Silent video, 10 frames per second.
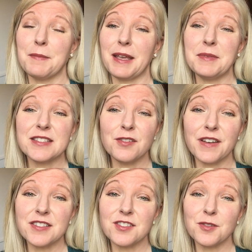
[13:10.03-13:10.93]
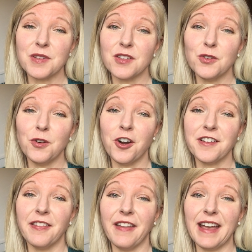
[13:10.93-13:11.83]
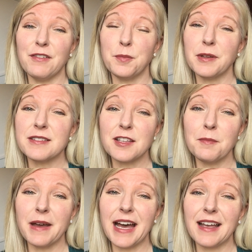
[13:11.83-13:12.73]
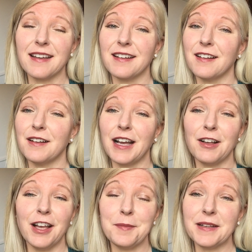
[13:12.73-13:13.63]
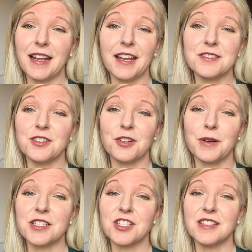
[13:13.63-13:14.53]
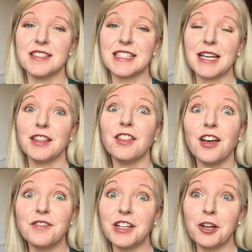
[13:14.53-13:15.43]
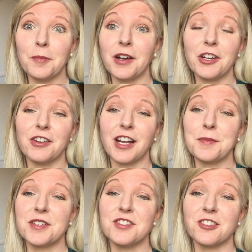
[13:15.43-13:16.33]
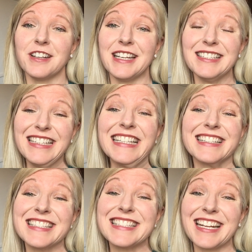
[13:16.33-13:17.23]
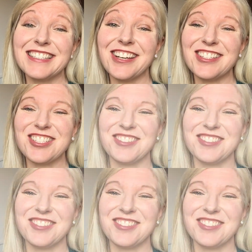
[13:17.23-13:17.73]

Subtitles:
Amy Sylvester with The Wholehearted Life. Please come back. I'm happy to answer your questions. I'd love to hear about your adoption journey. Stay in touch.